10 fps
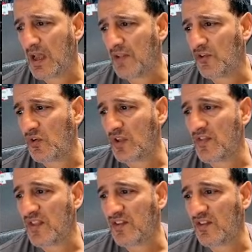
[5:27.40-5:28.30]
Uh, choose it.
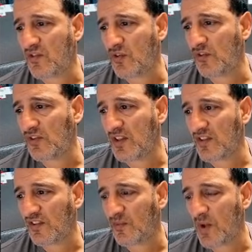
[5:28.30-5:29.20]
And this is crucially,
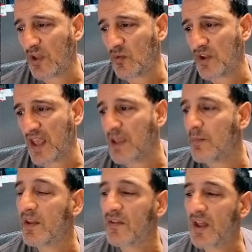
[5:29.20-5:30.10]
this is where your
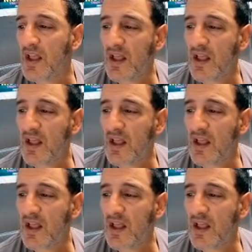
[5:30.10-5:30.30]
name is.